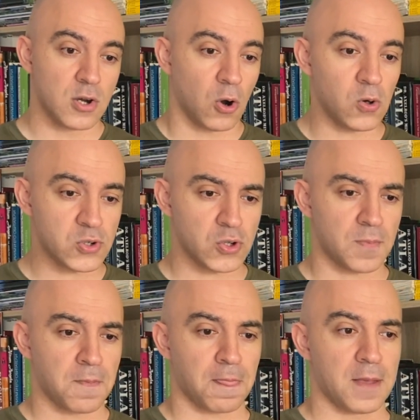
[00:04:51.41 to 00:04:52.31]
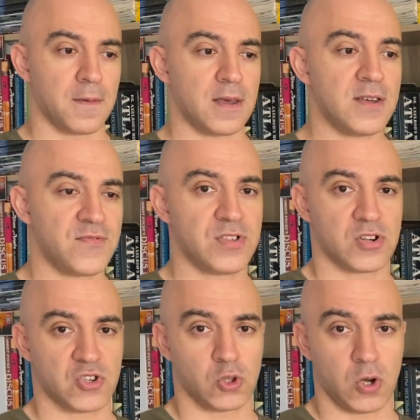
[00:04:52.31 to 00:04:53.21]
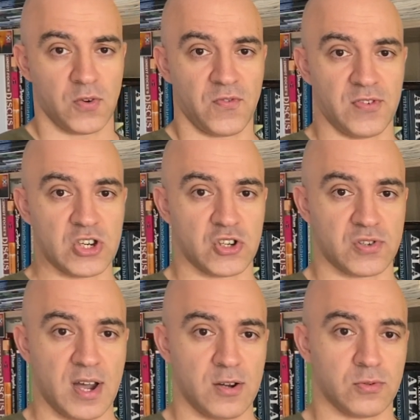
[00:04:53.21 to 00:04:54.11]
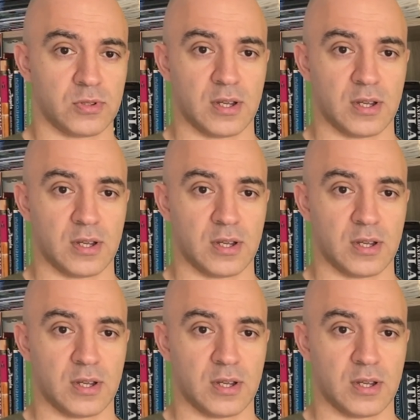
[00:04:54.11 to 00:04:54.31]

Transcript: Also, if there's a lot of fish around,